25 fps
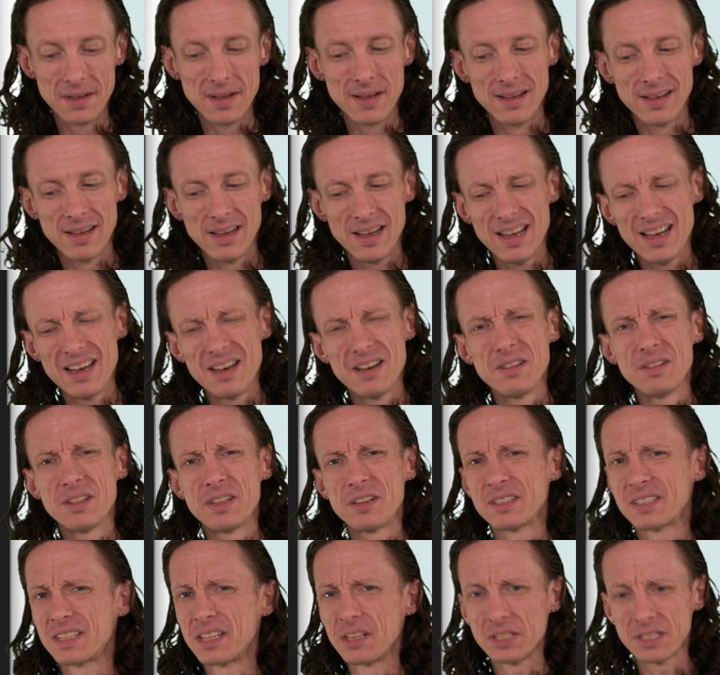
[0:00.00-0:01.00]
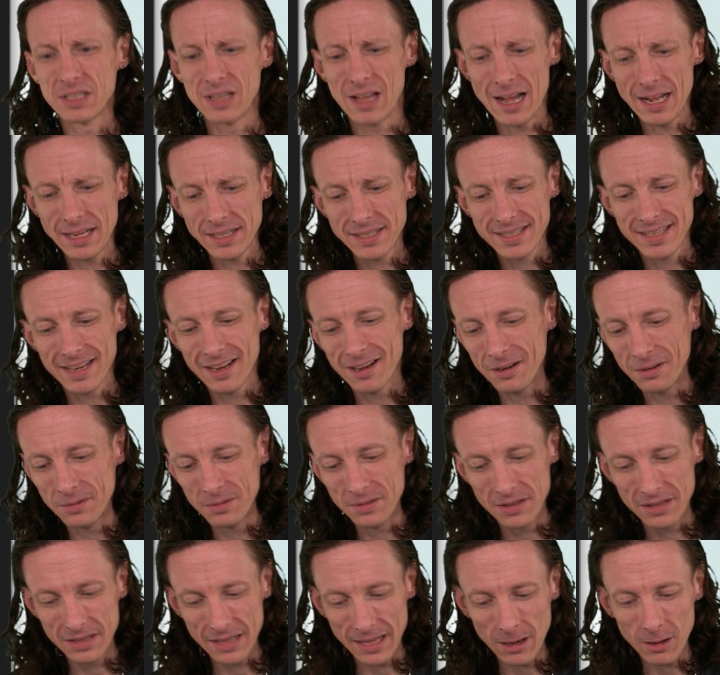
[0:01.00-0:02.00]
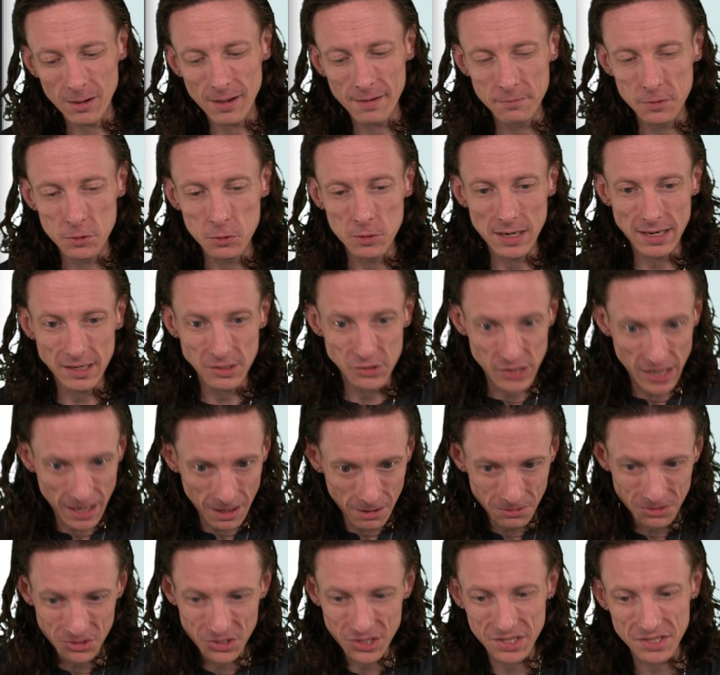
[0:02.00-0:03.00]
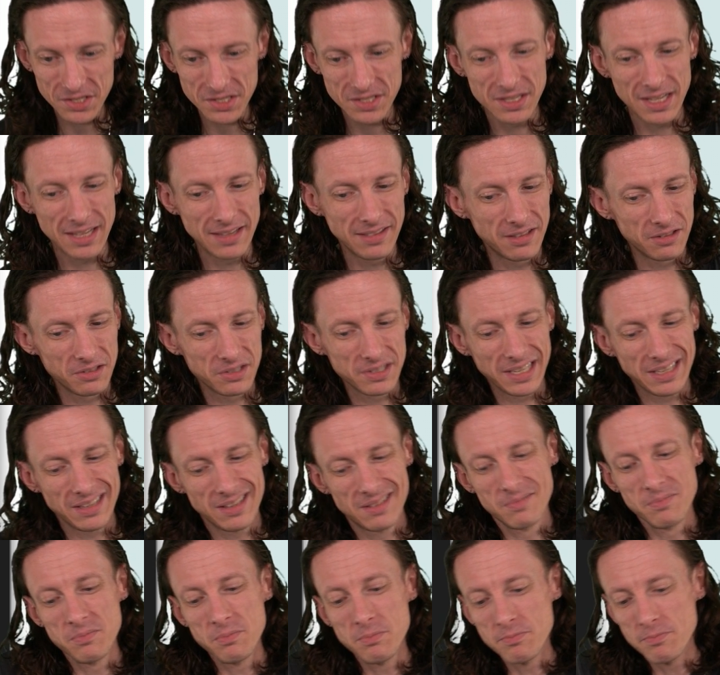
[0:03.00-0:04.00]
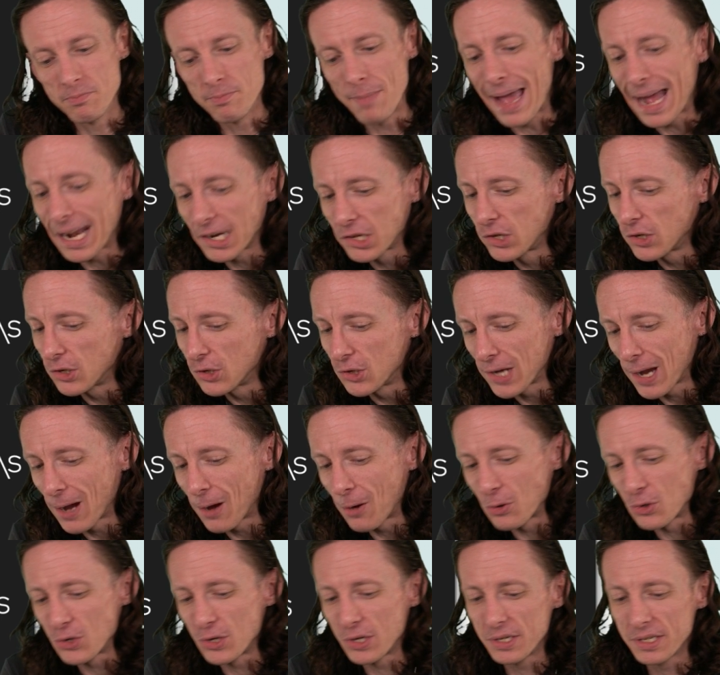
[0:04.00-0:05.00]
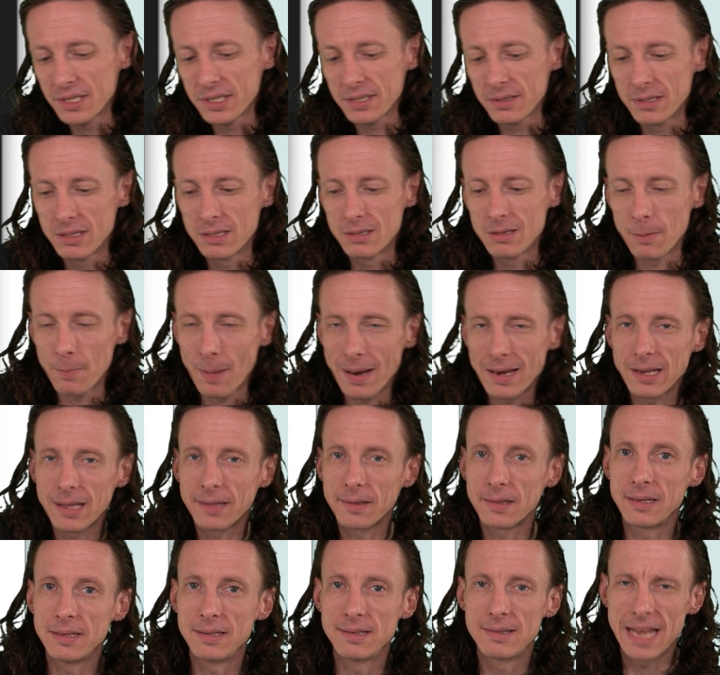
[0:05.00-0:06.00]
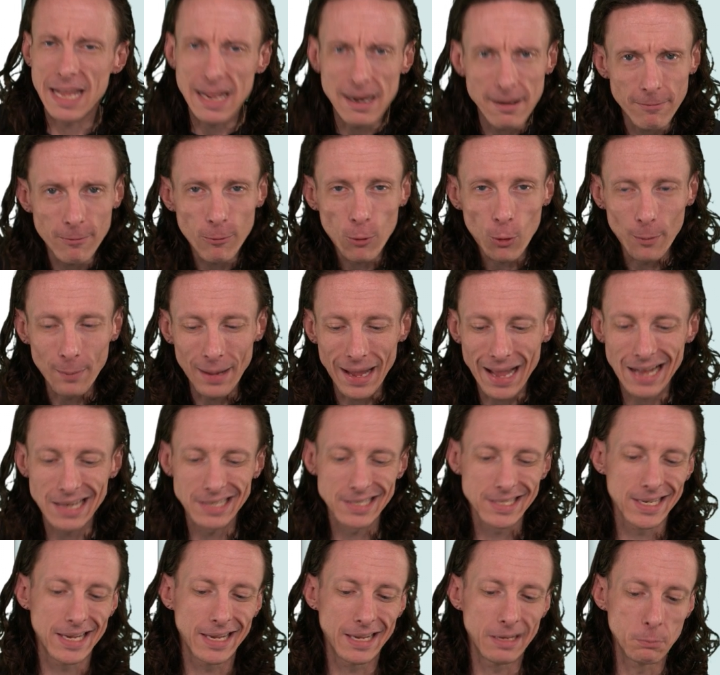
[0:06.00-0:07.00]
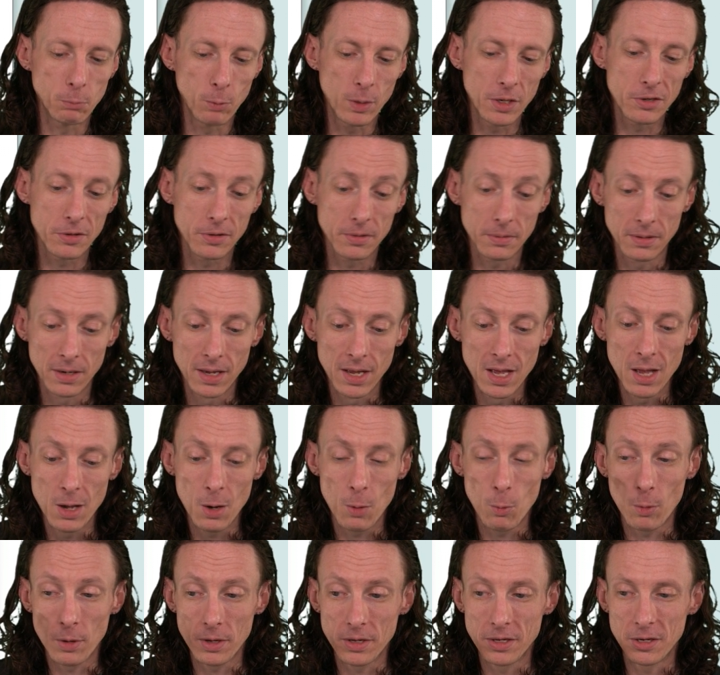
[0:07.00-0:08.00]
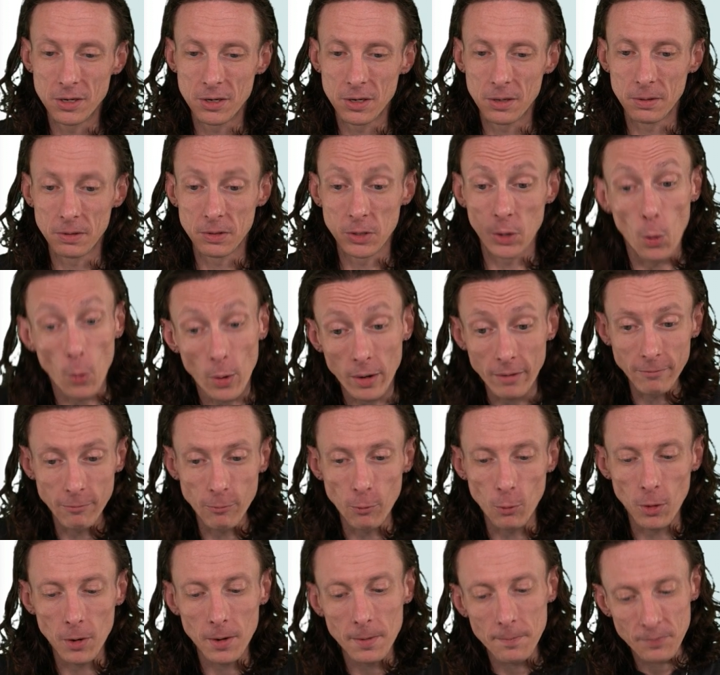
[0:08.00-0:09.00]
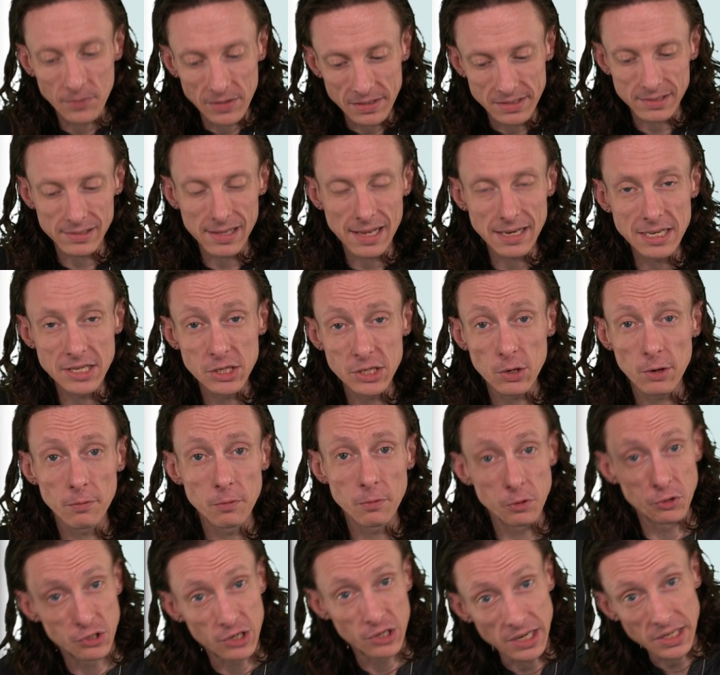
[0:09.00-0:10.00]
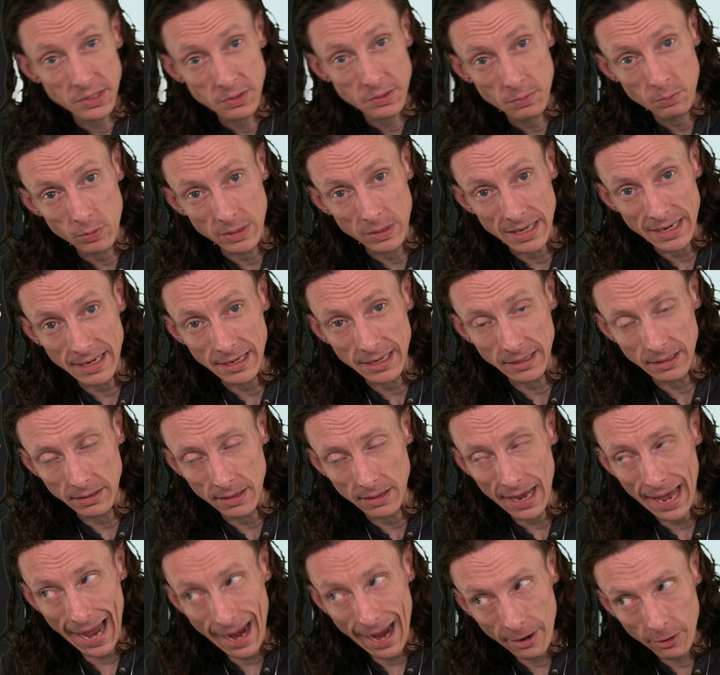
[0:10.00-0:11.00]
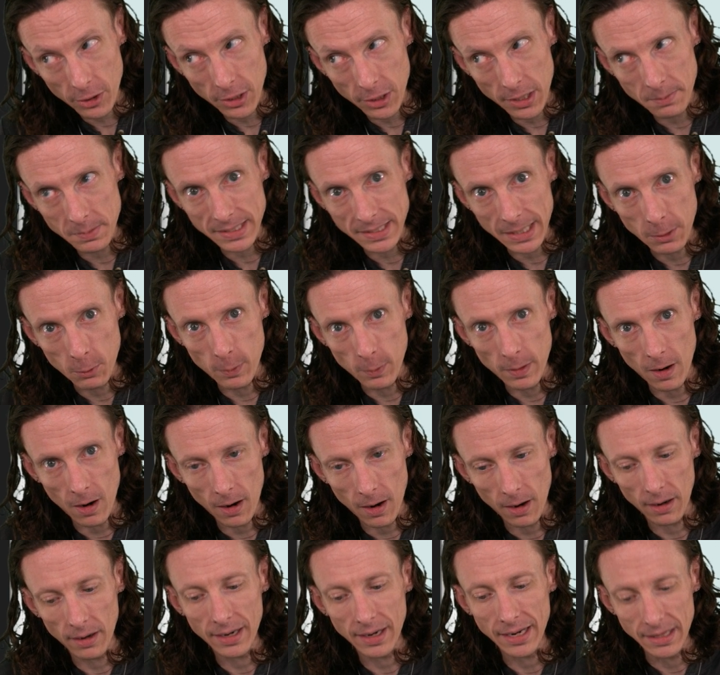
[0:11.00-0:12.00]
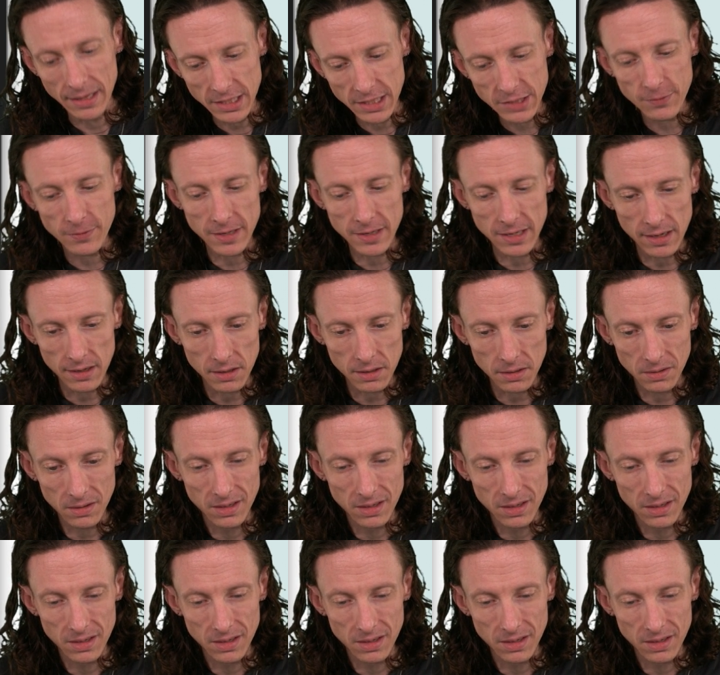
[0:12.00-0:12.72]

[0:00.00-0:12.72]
Oh, there's lots. Now they all have unique challenges. That there's like matching challenges depending on the data format and what you're going for. It's a lot easier if you're just getting acronyms like we are in this video.